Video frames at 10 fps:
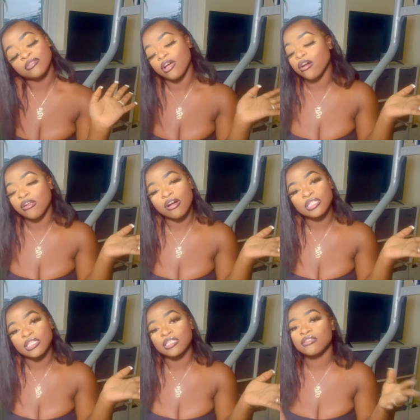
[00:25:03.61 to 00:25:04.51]

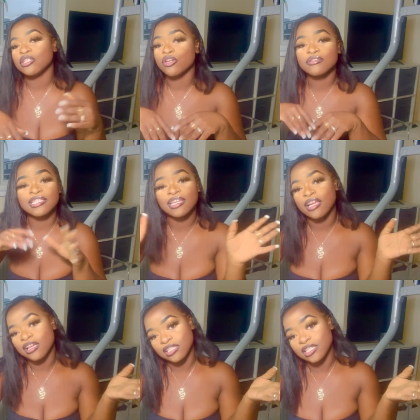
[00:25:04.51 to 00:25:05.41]
sunglasses you know 10
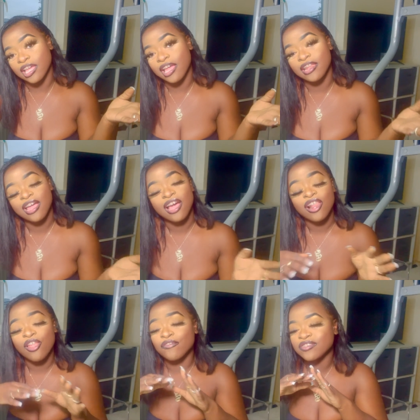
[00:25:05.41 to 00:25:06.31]
out of 10
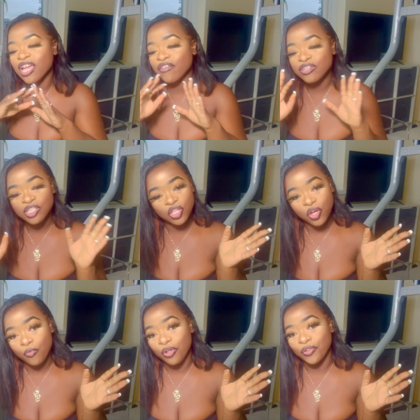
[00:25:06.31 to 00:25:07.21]
loved every
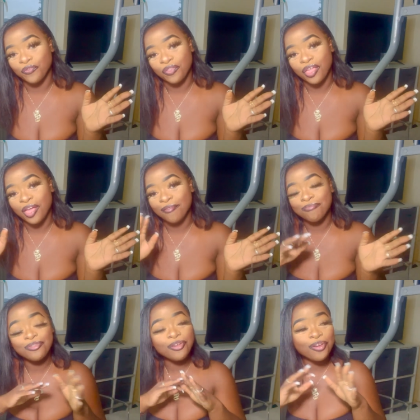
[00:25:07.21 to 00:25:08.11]
single one of
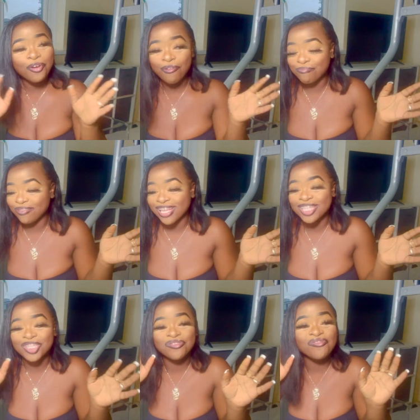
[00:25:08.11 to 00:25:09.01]
them no
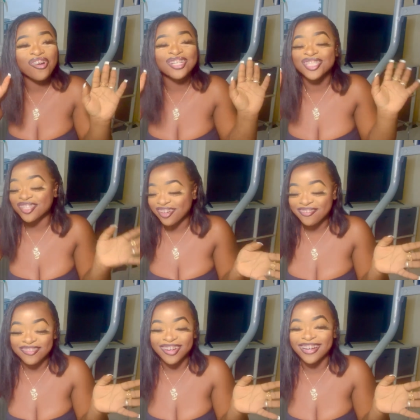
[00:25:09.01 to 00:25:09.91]
complaints
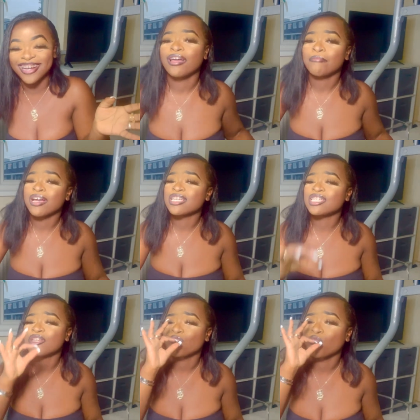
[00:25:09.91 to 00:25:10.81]
whatsoever packaging